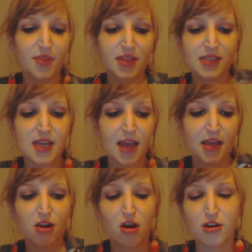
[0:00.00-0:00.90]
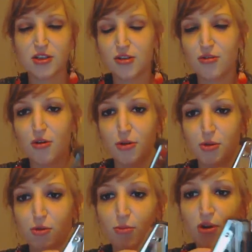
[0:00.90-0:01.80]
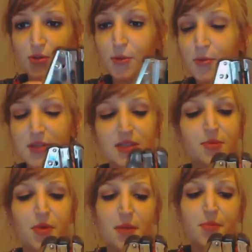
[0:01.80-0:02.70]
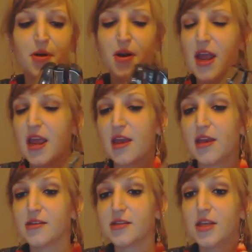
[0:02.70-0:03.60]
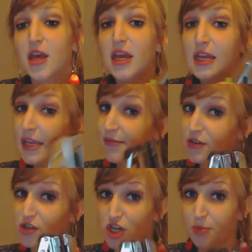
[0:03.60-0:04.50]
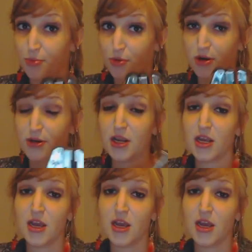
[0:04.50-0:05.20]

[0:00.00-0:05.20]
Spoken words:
This guy can also go through multiple pieces of paper and even chipboard.